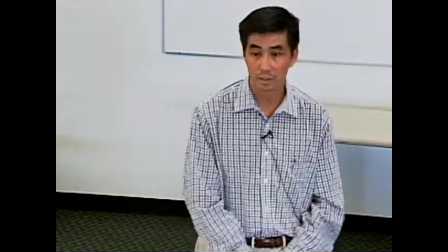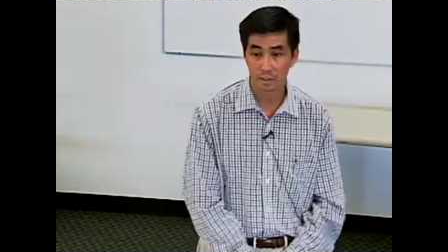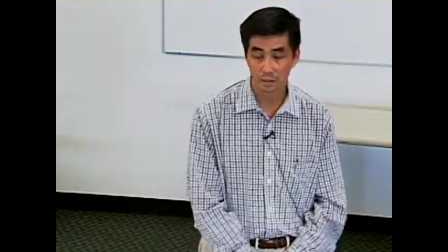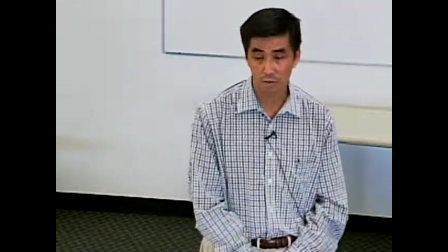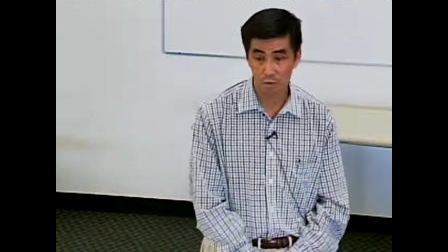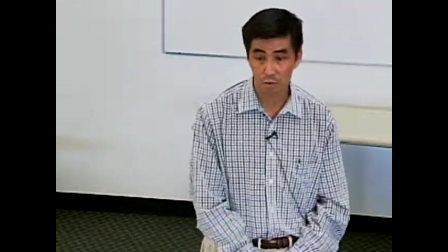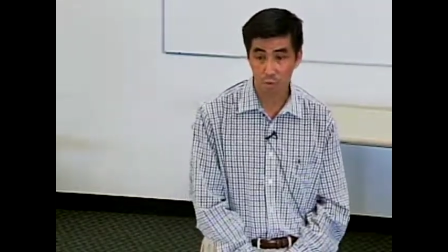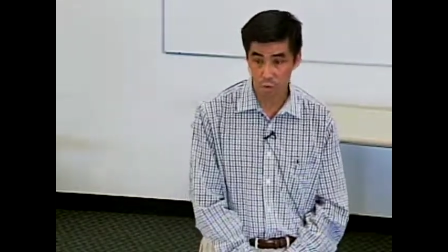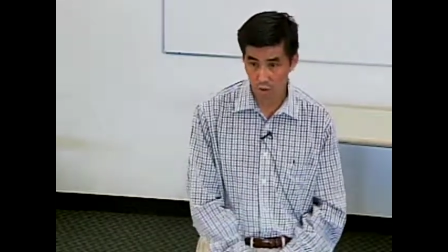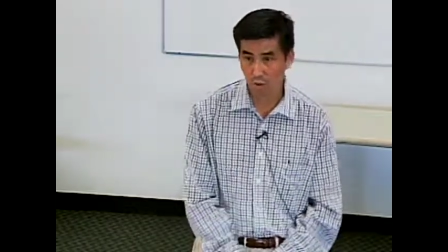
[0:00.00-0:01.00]
so, so
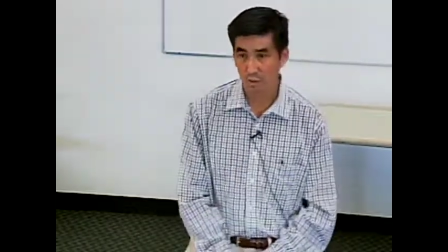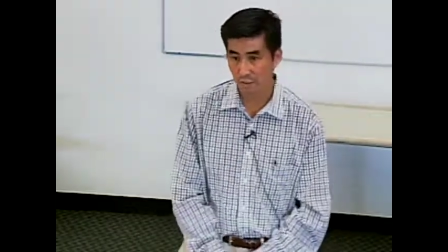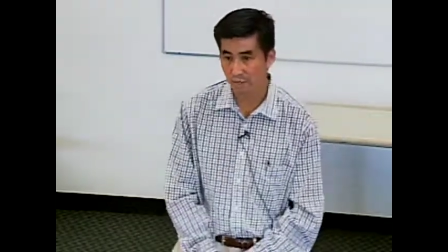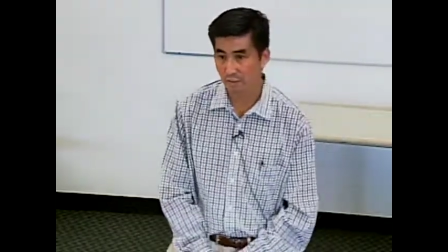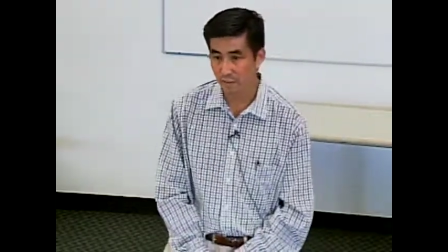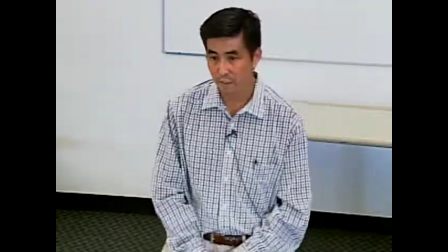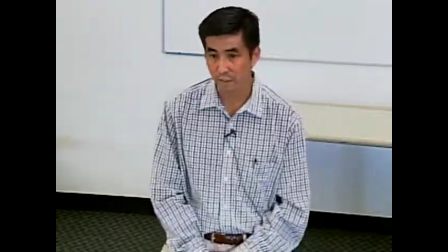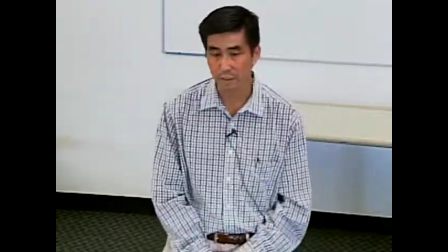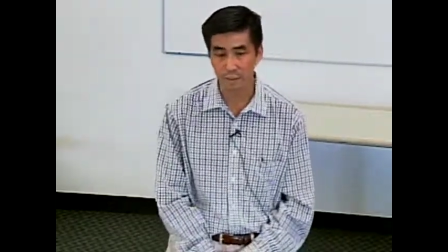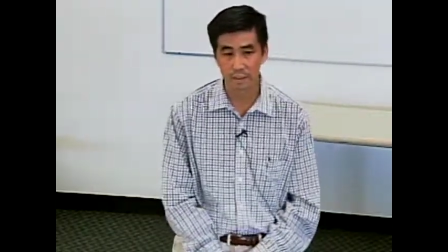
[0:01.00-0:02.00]
poor if it's
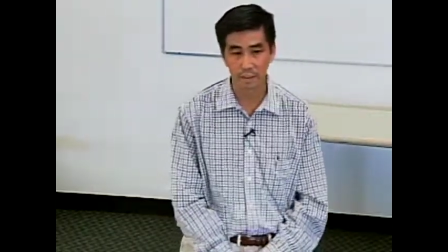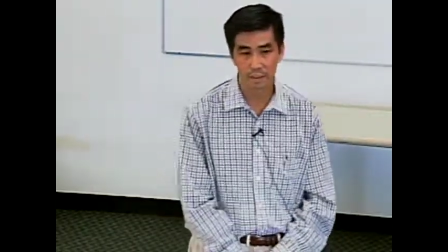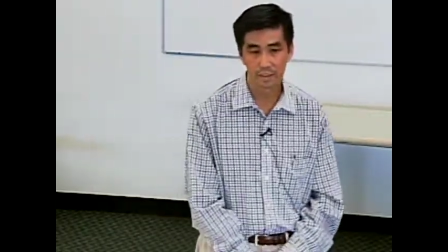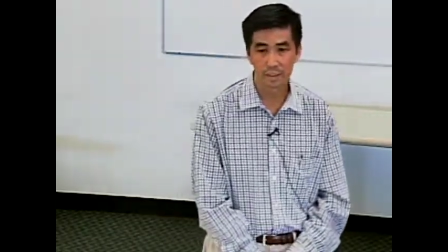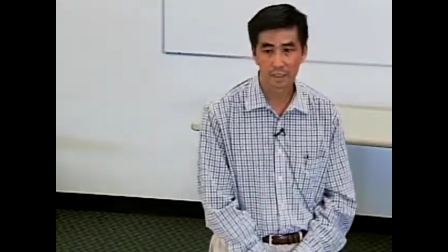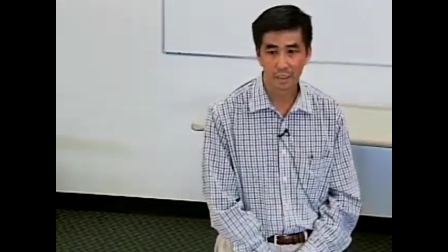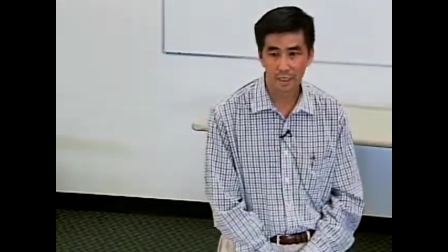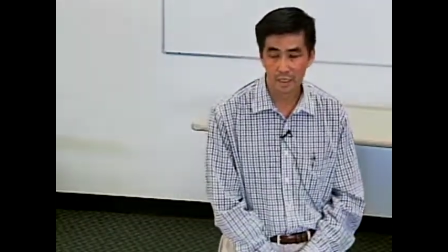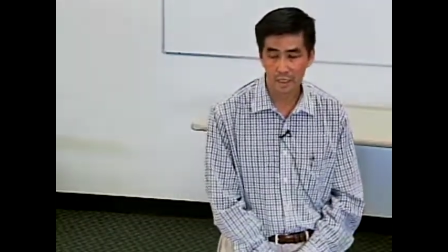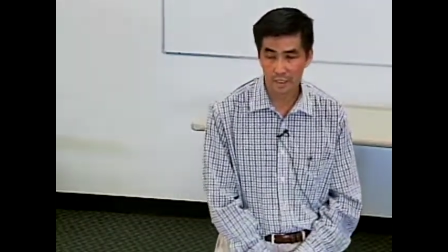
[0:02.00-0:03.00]
untreated.
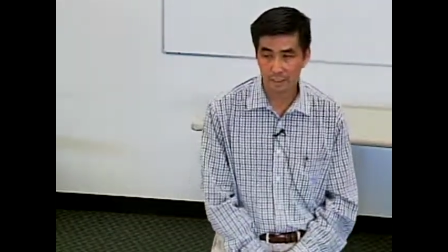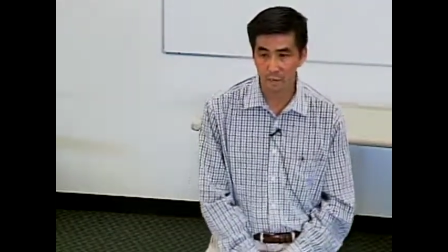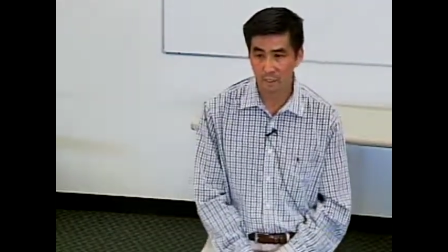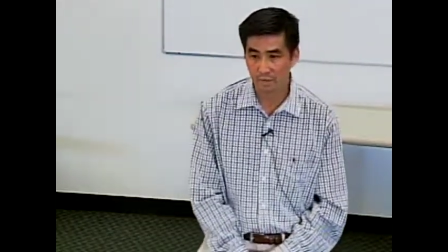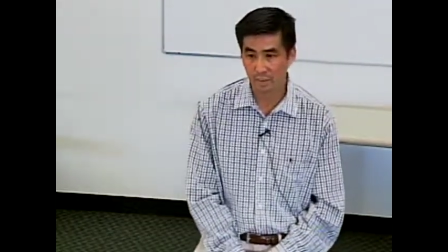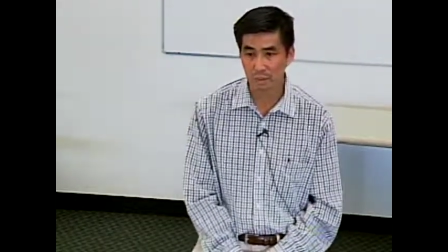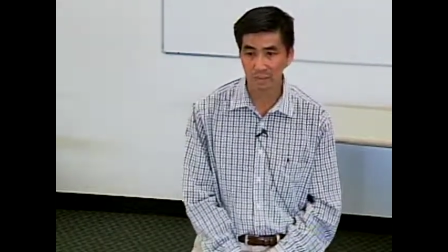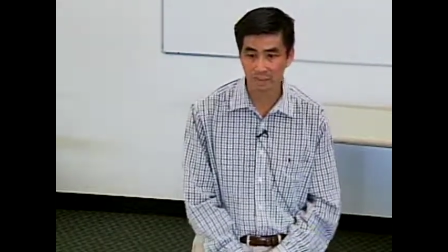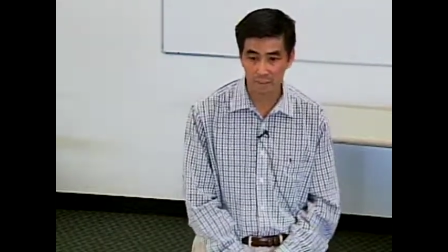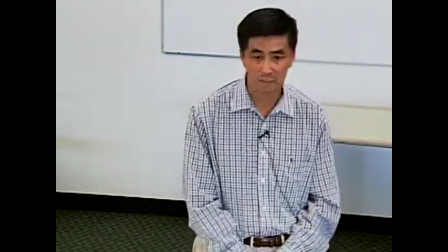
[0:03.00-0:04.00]
Uh, and we have some
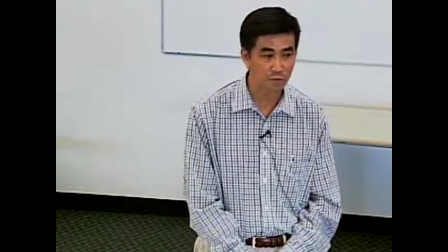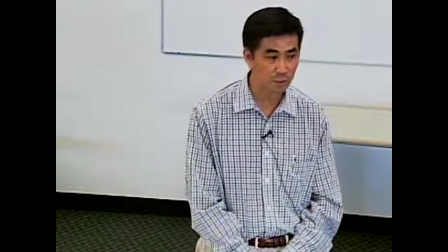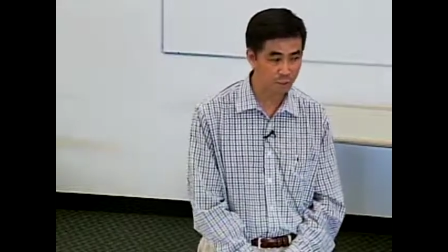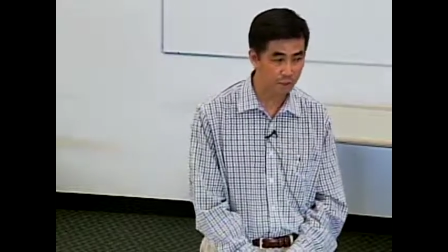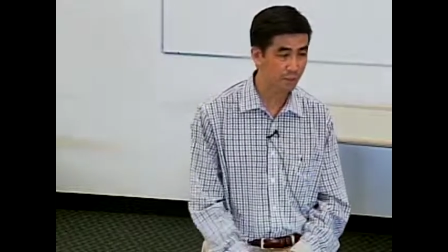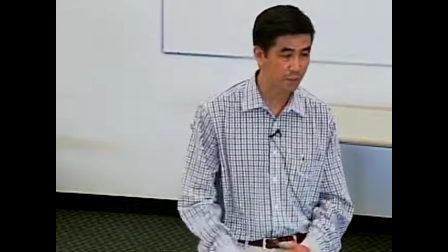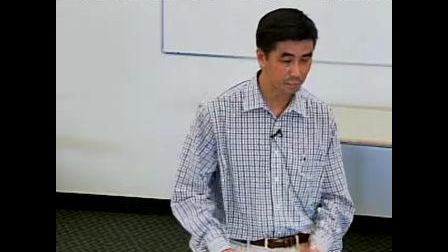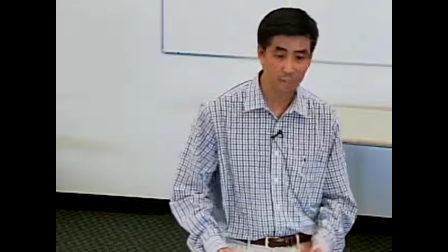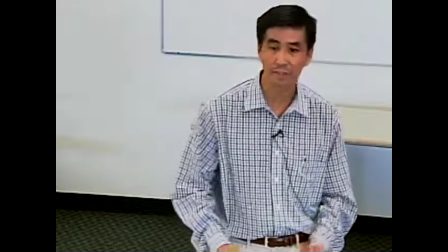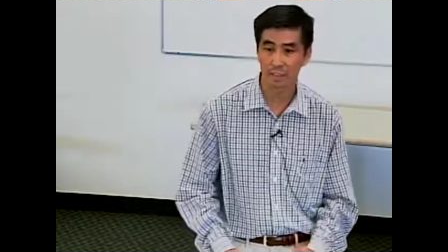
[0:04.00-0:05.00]
effective treatments or
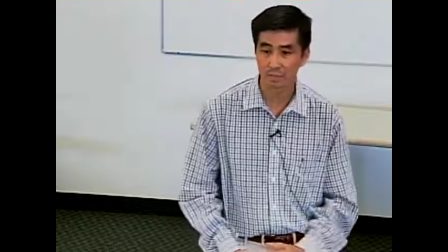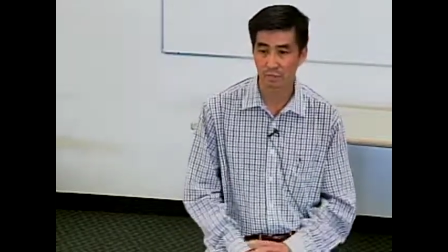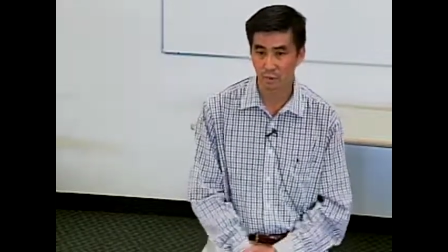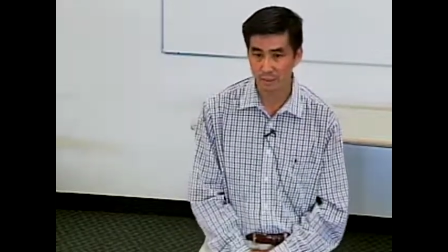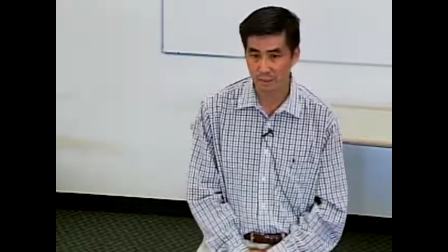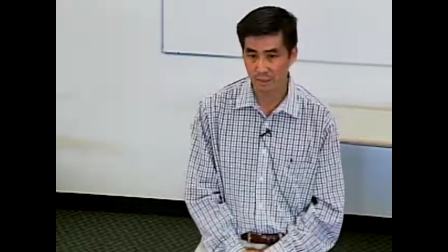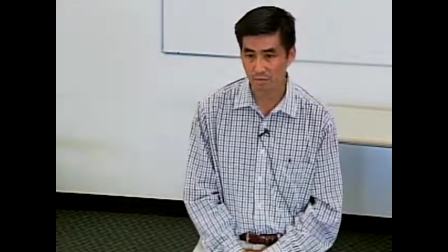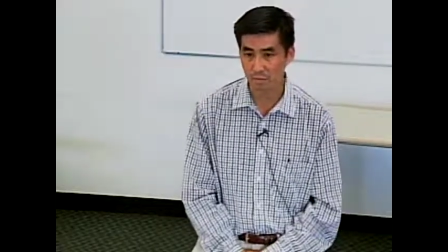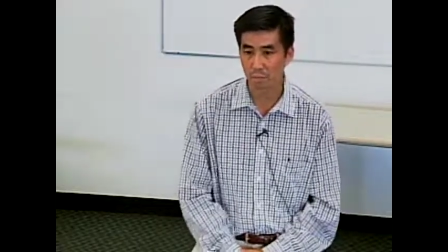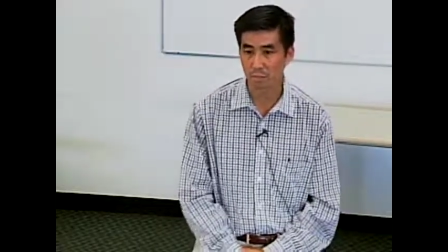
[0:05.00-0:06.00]
some ineffective treatments, it
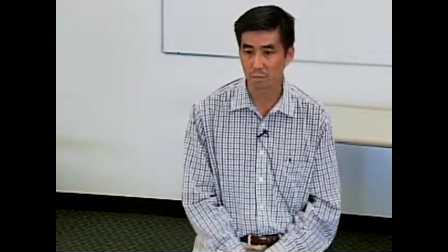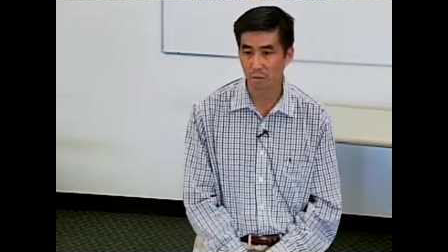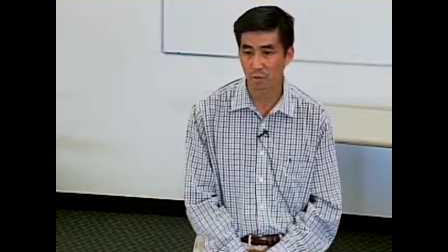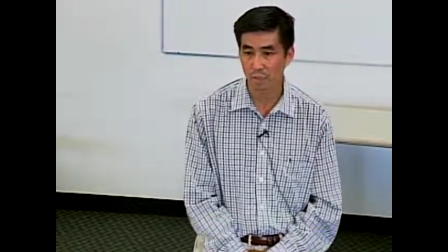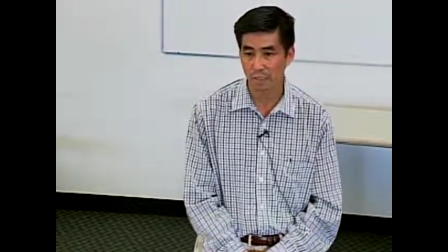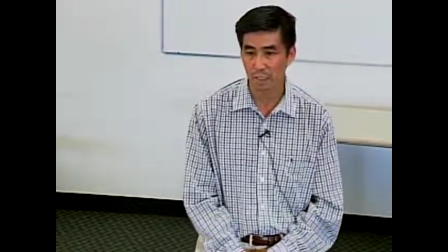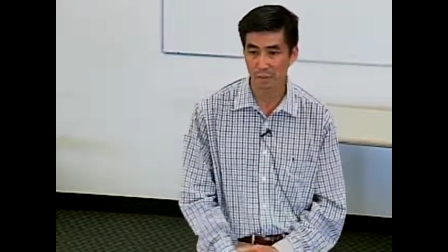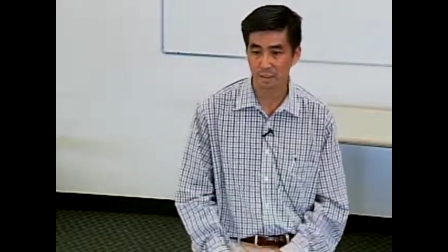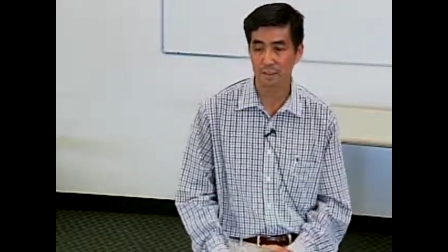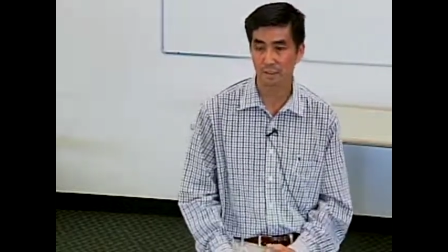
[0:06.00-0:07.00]
would be important to not
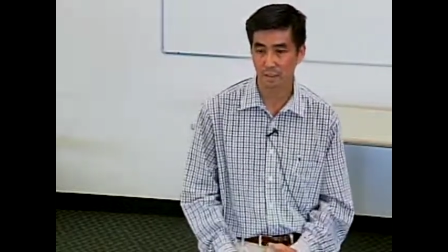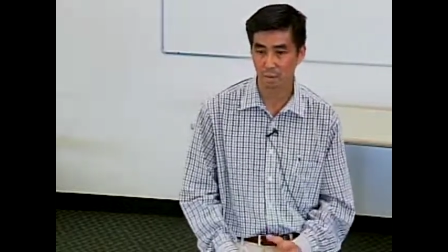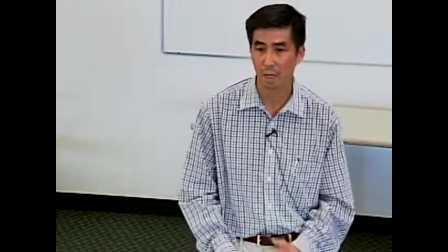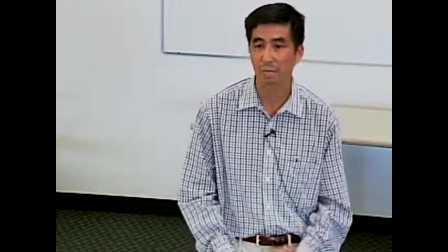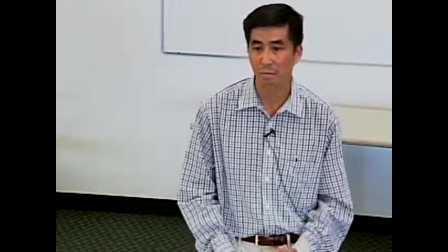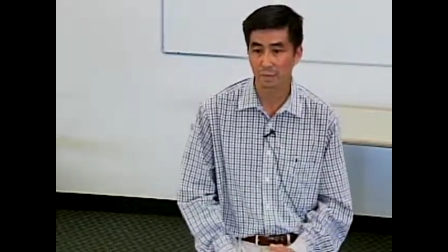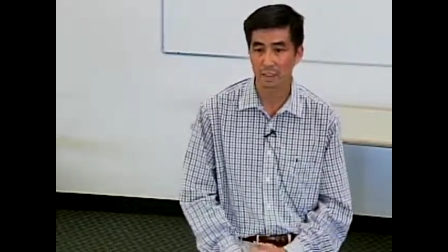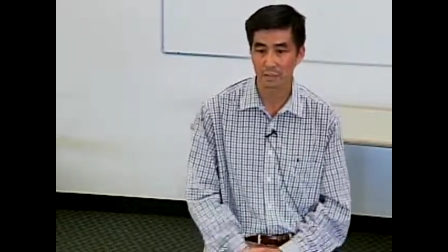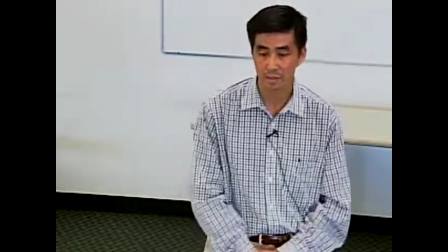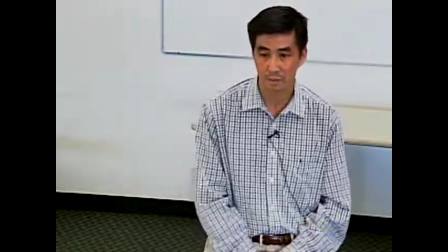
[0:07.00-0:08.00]
miss a problem
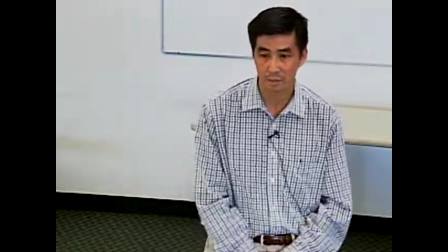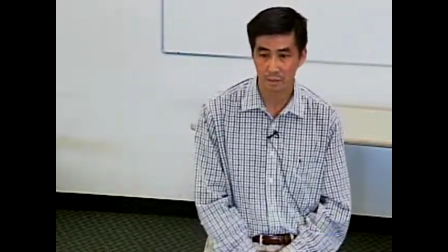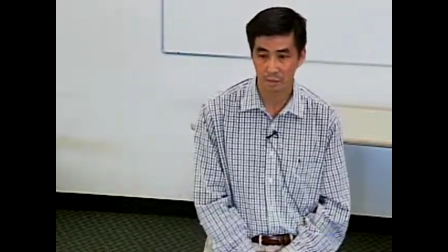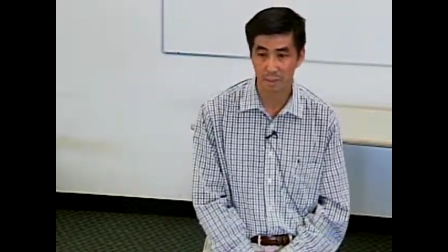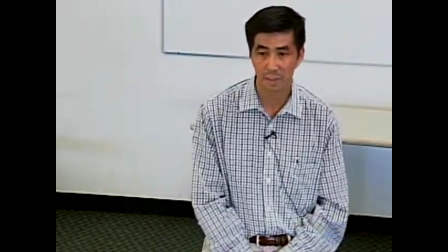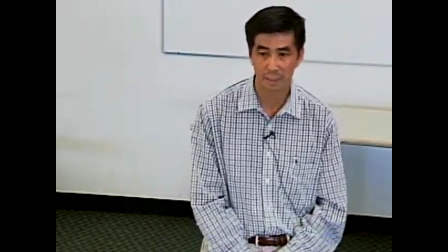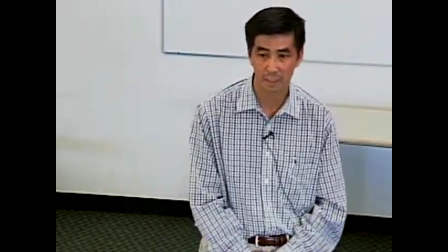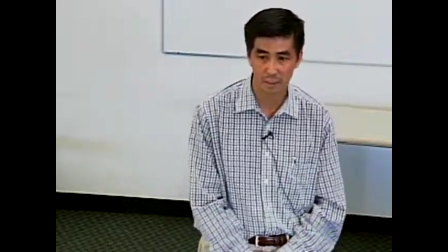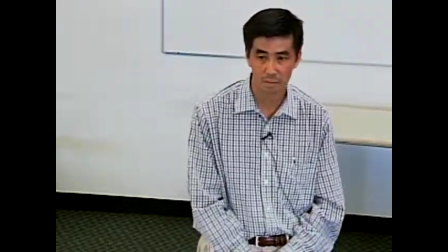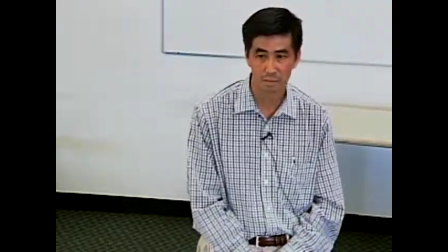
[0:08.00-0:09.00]
that, that we could
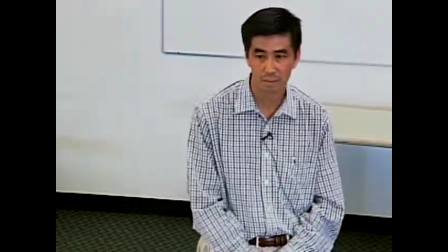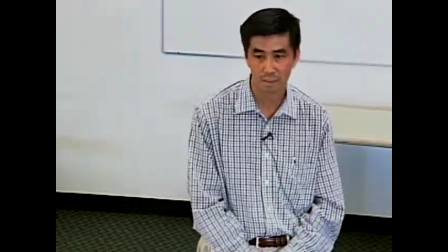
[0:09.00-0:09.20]
potentially help.